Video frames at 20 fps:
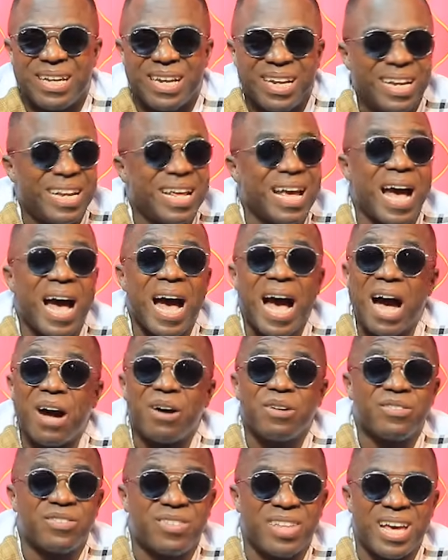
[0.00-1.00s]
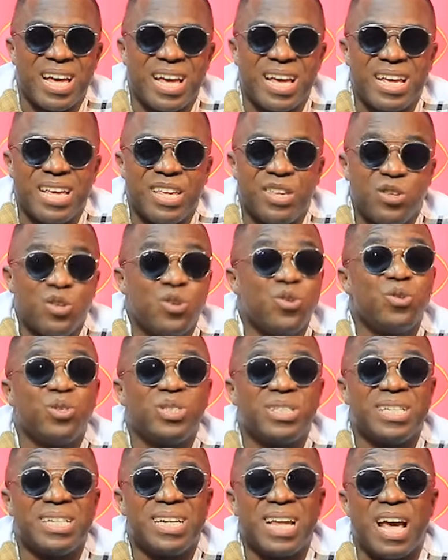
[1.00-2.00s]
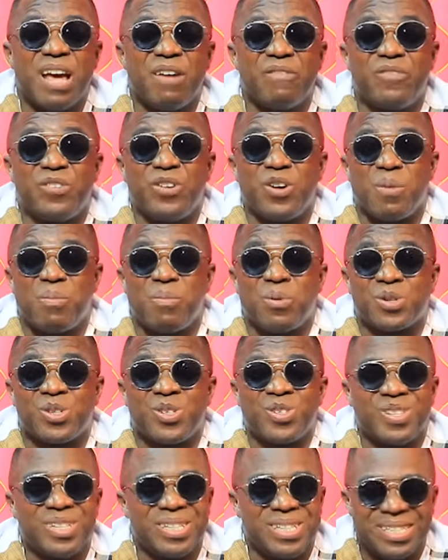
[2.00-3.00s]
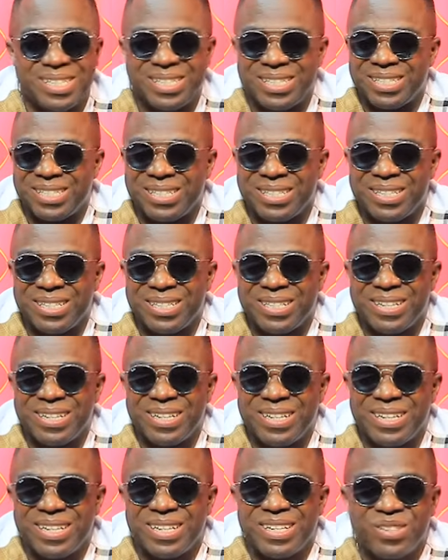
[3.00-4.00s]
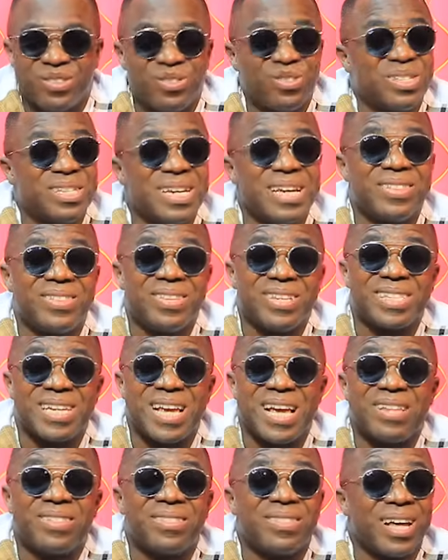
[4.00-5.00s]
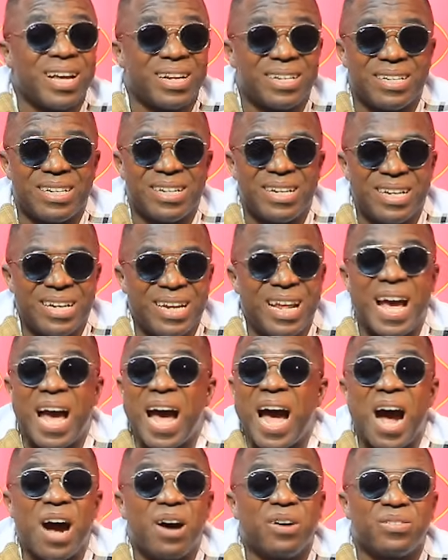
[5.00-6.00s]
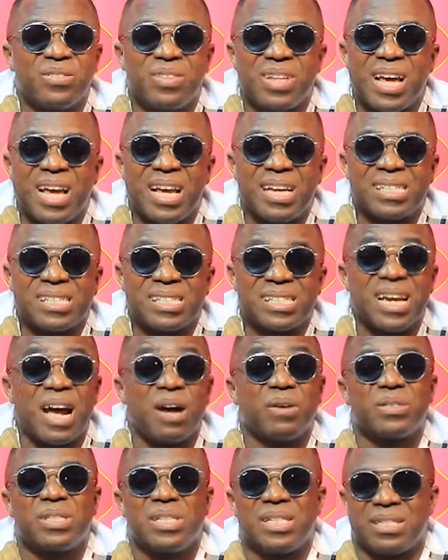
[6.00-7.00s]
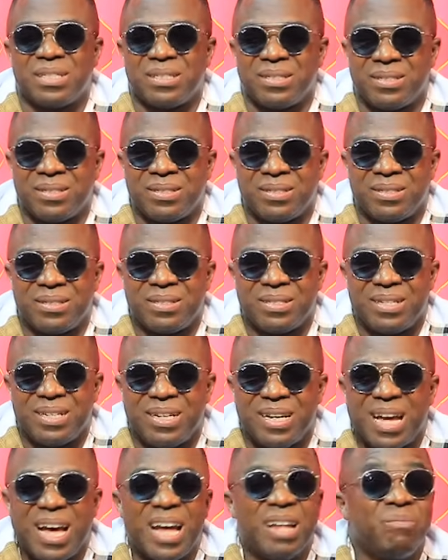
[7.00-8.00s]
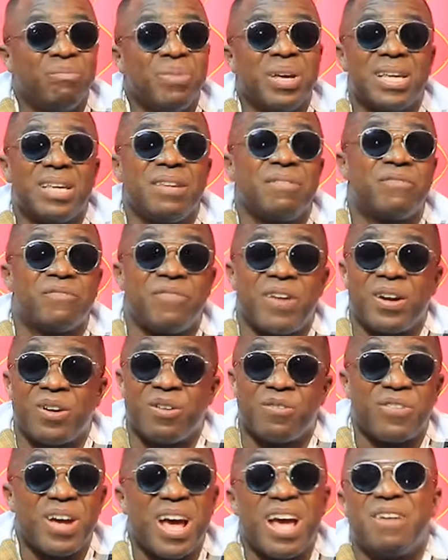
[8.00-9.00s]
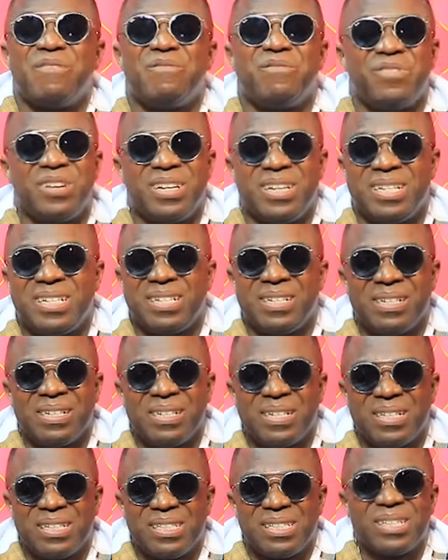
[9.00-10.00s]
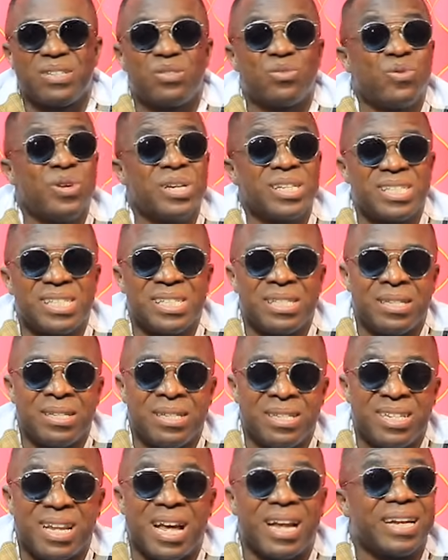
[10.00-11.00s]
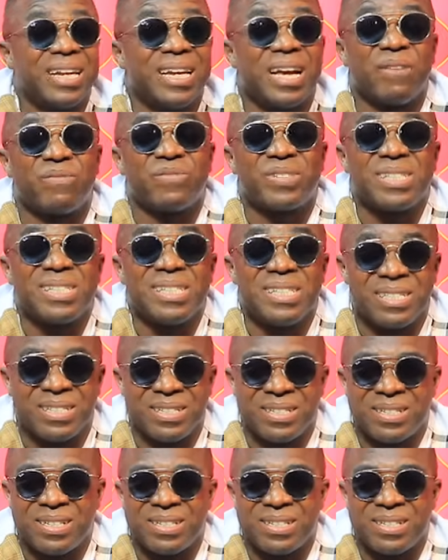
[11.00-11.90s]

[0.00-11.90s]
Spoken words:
They are out there using every opportunity to say this and that. They are out there shouting and making fun of every situation that they have seen.